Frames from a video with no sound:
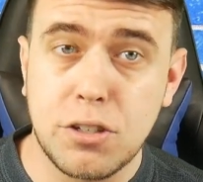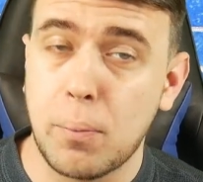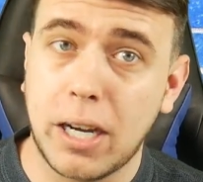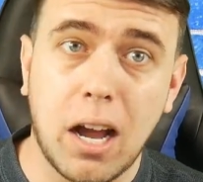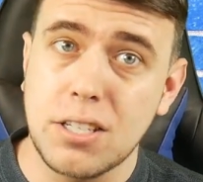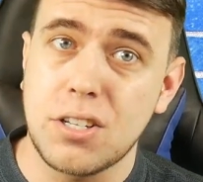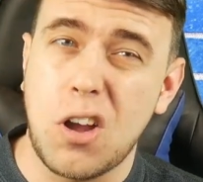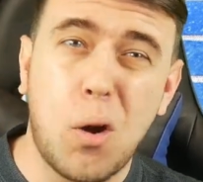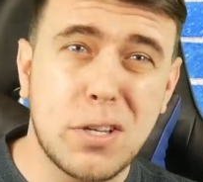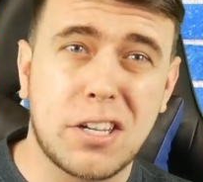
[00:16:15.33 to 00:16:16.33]
So
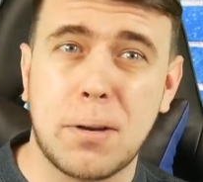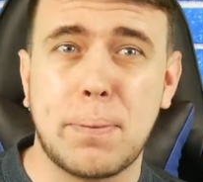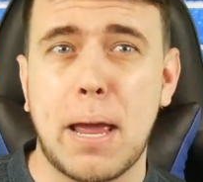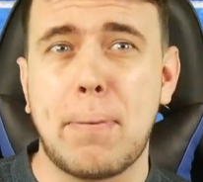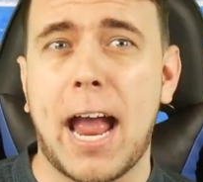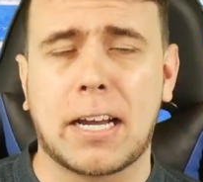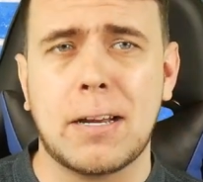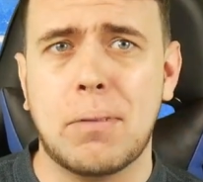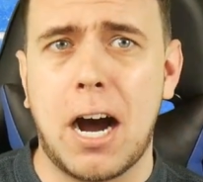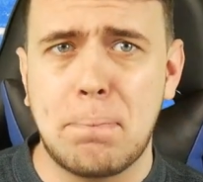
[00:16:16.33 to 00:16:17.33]
Mikasa's always going to back
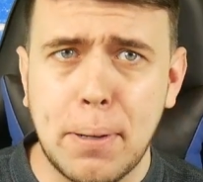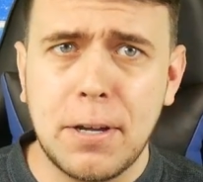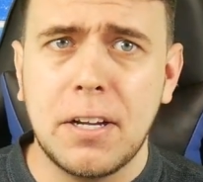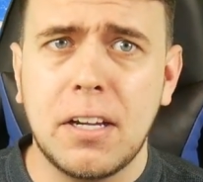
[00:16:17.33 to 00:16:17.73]
him up.